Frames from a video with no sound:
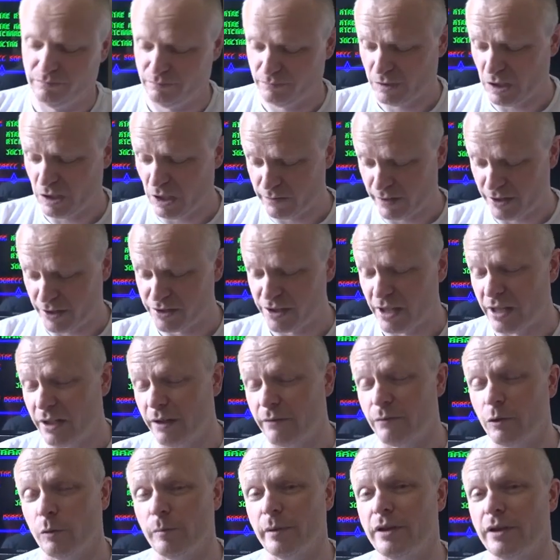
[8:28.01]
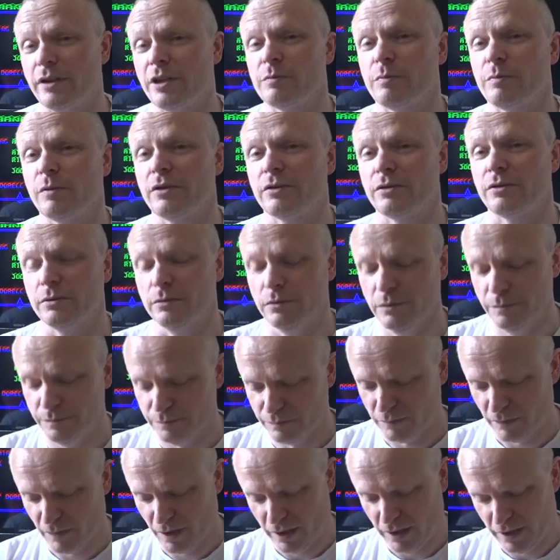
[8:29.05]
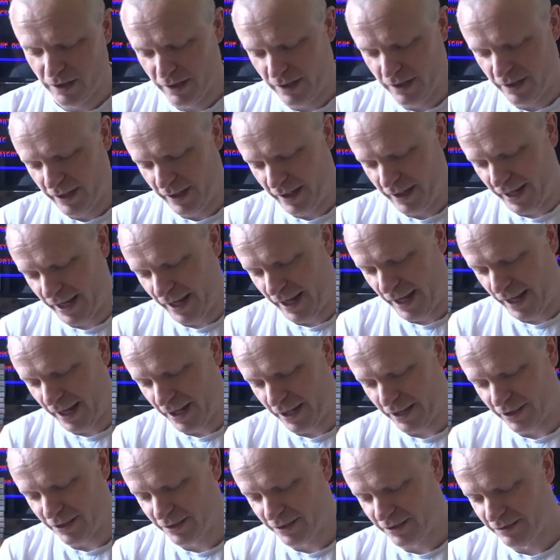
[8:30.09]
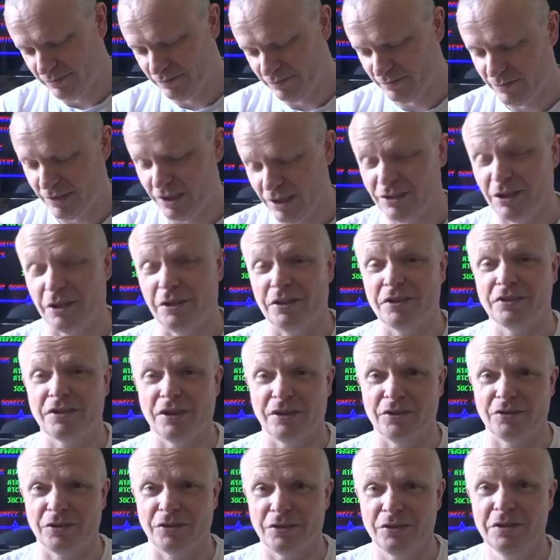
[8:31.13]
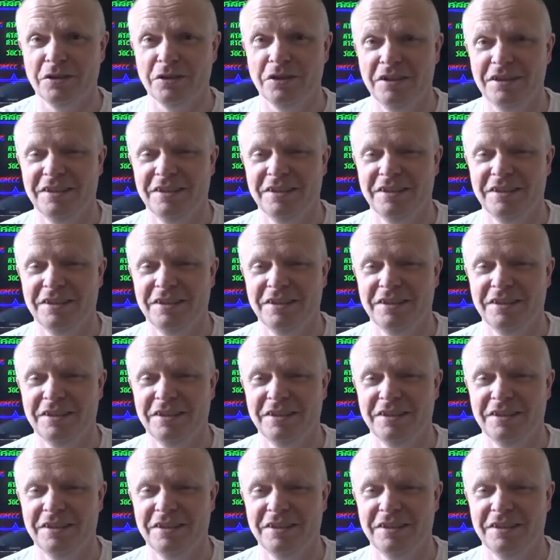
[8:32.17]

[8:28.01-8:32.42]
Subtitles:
So that's saying I've not played this one at all, and I don't intend to.